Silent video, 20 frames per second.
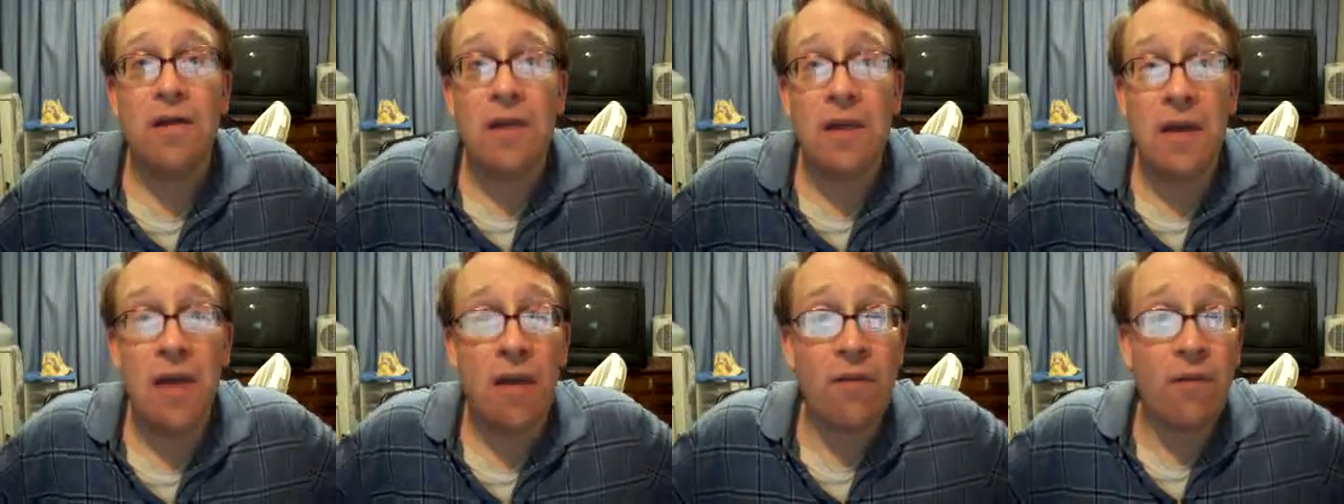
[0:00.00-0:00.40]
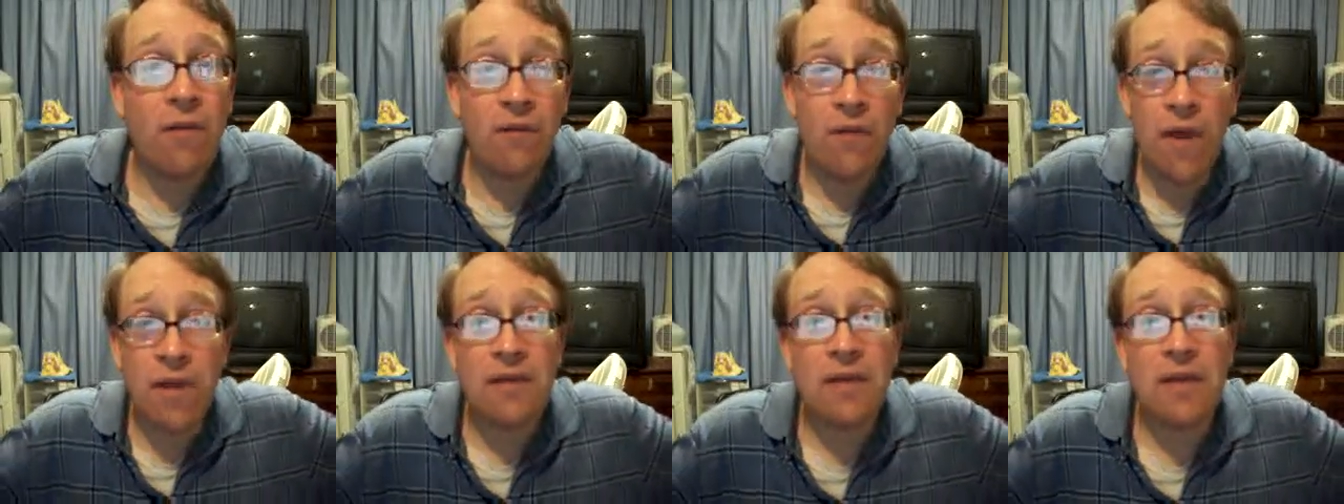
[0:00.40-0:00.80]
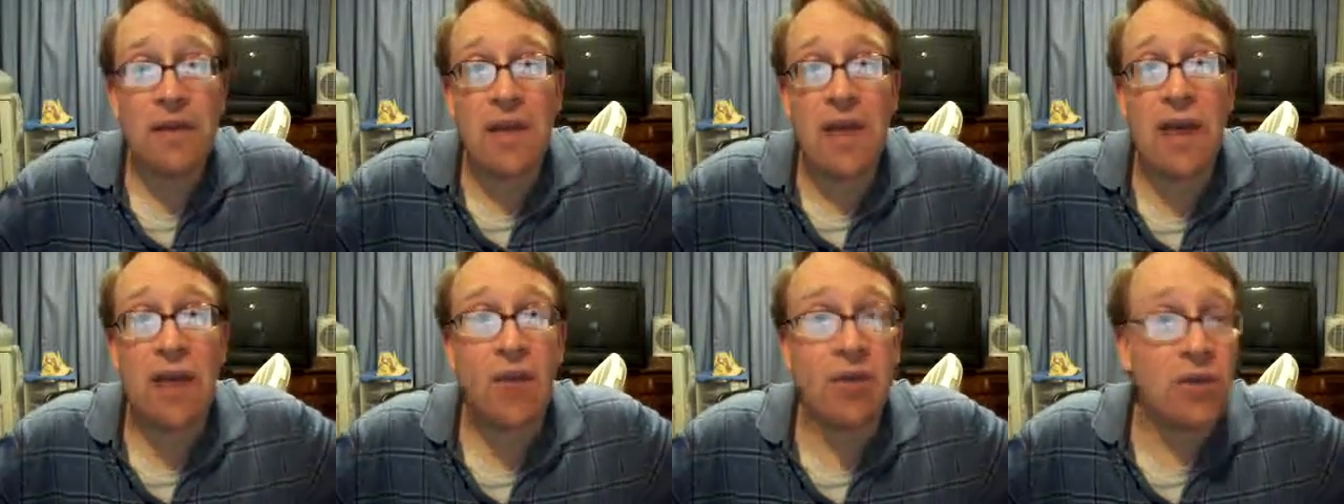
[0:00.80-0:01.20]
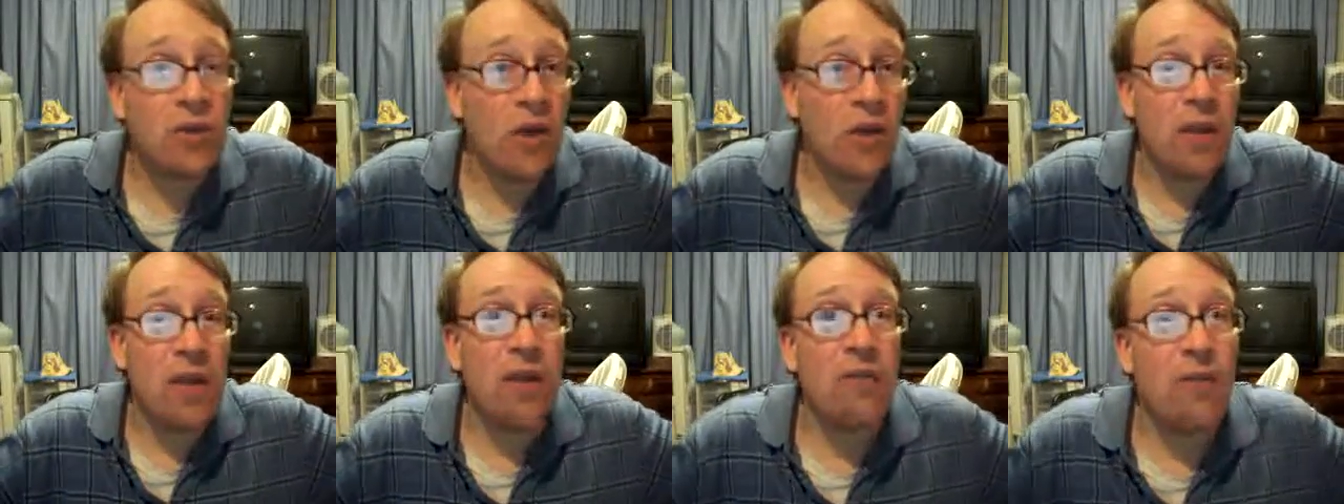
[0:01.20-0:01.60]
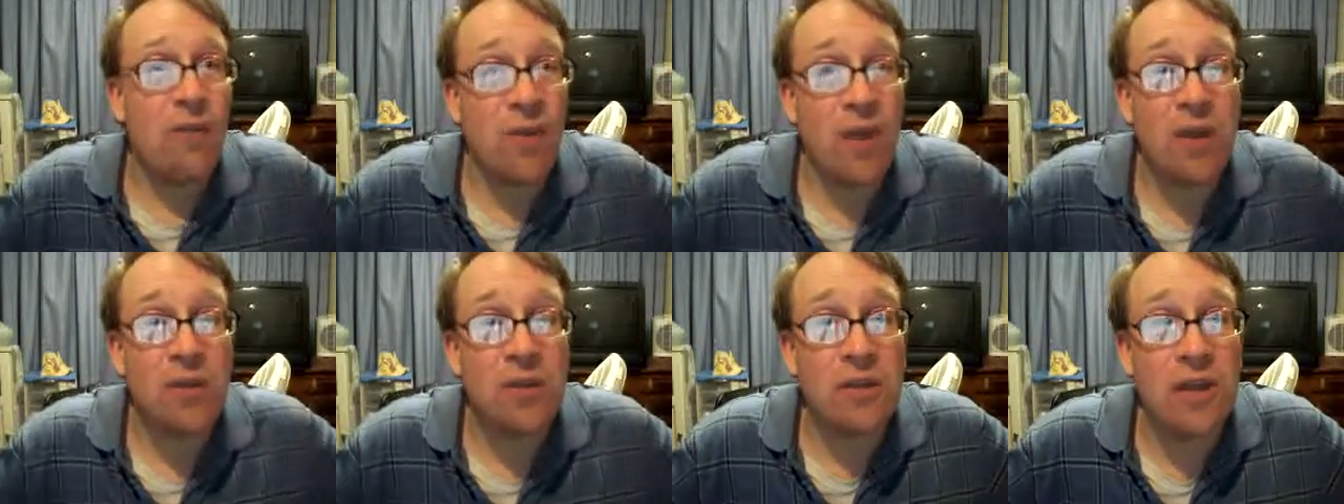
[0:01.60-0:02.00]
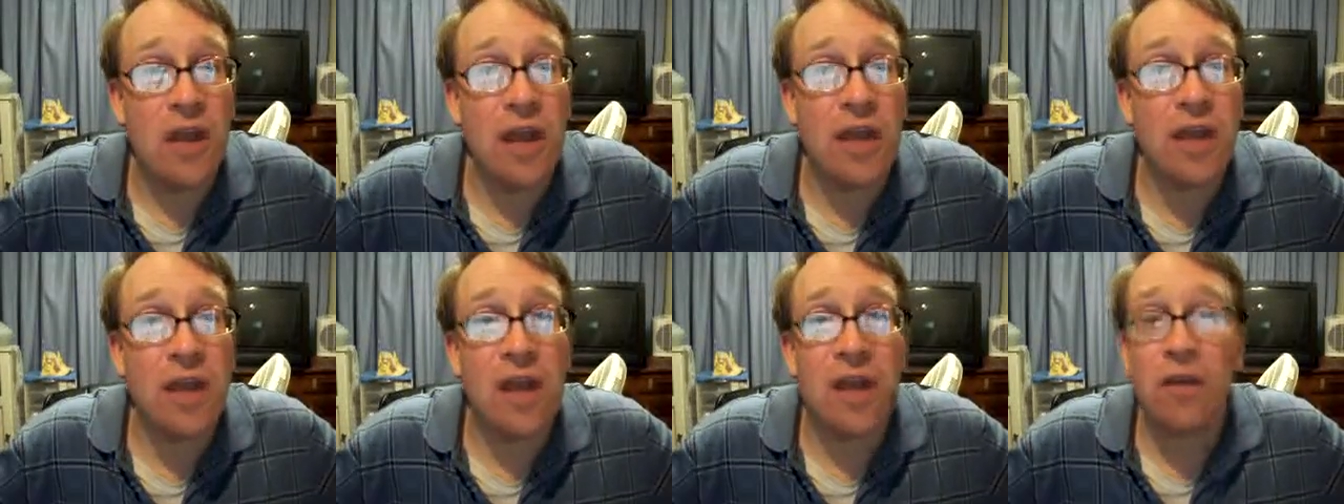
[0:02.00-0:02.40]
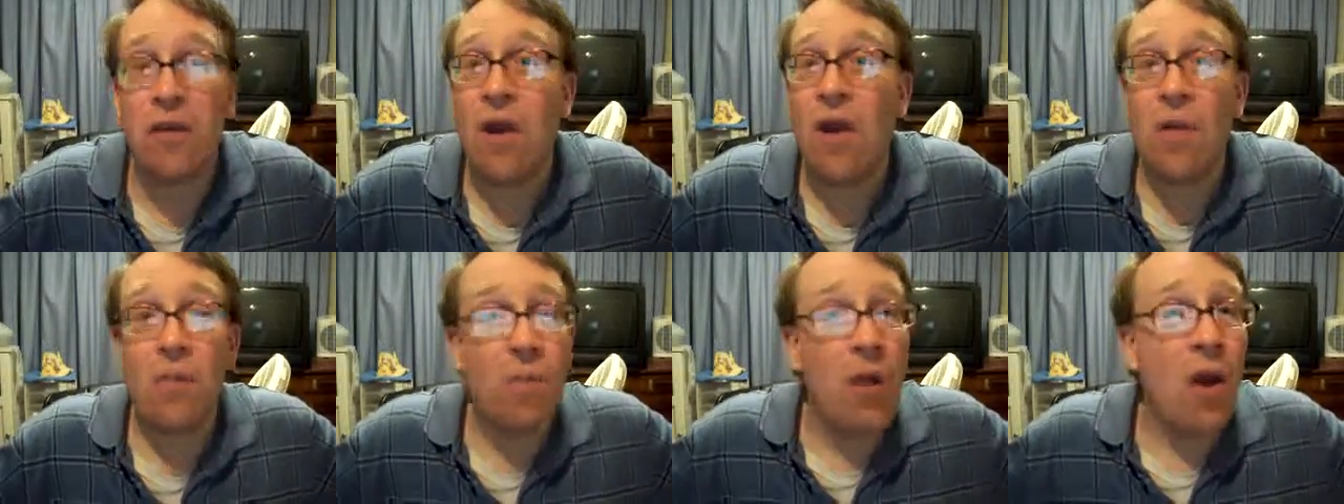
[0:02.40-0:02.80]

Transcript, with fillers: to give investigators all the information they need.